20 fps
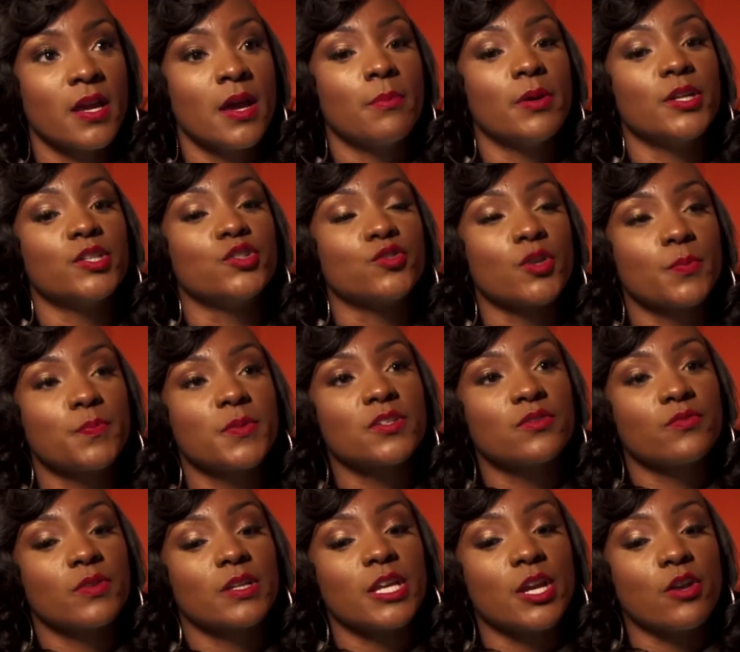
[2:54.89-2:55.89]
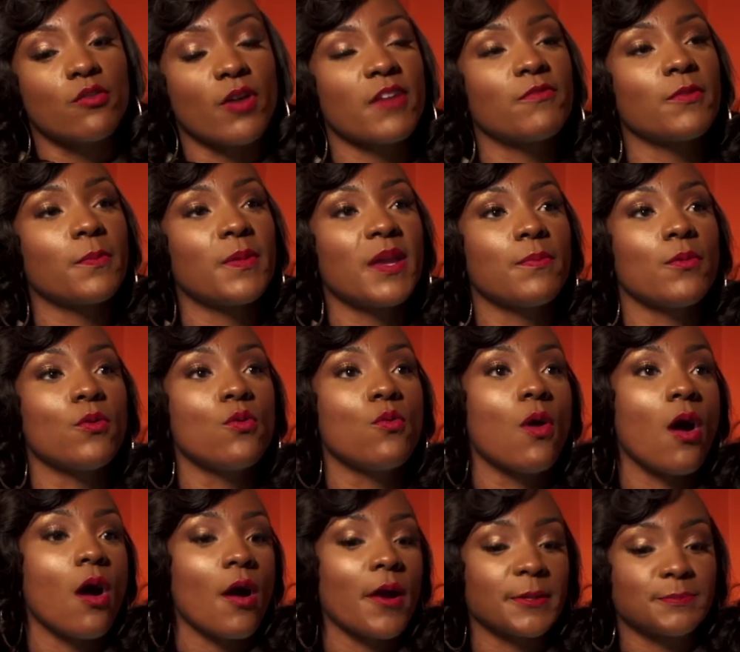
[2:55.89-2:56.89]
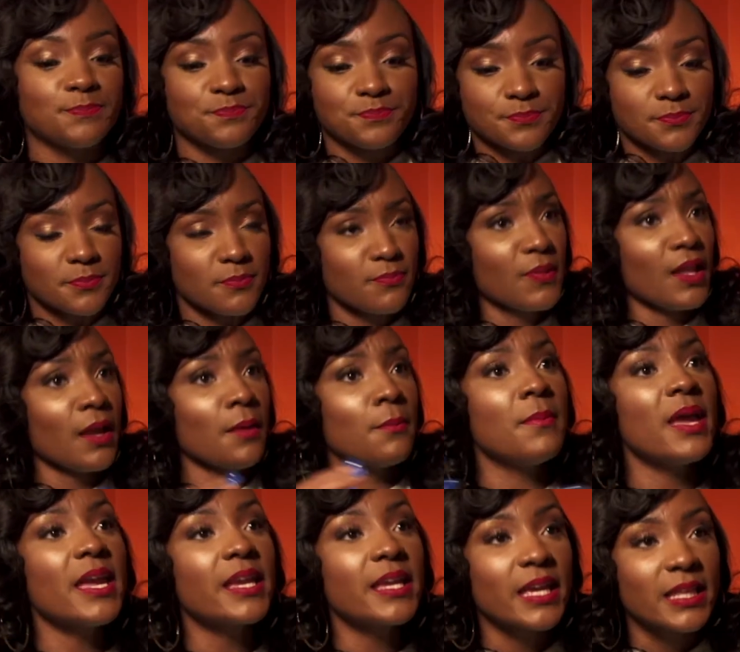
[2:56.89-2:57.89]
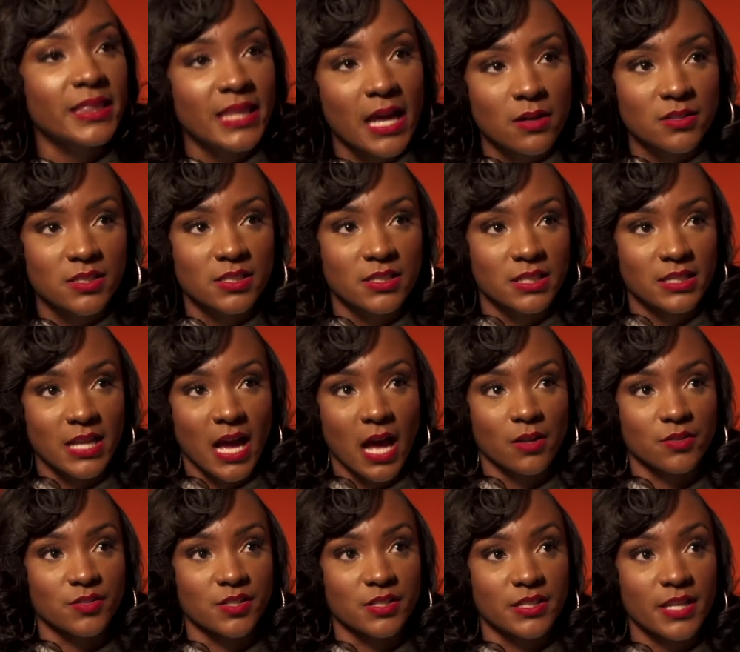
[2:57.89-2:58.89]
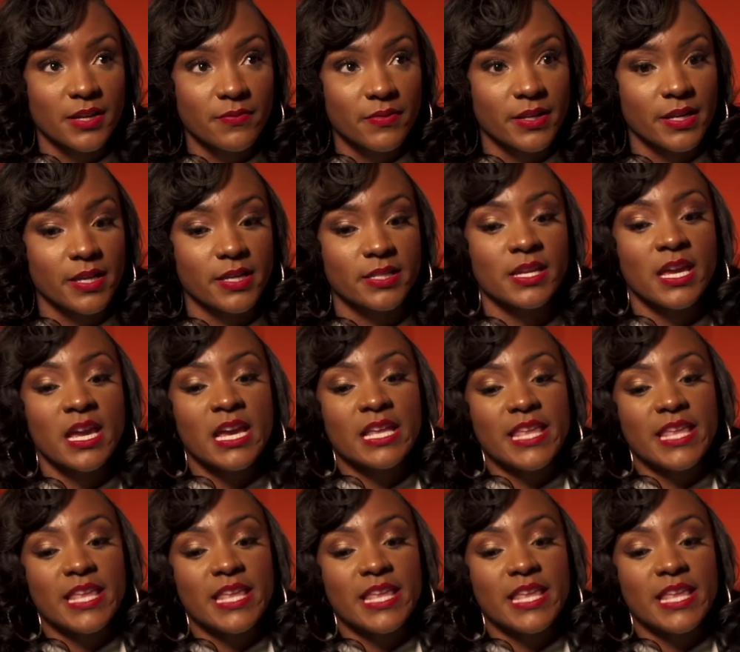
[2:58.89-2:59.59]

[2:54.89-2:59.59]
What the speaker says: But DRIP is really great for people who aren't making thousands of dollars in dividends.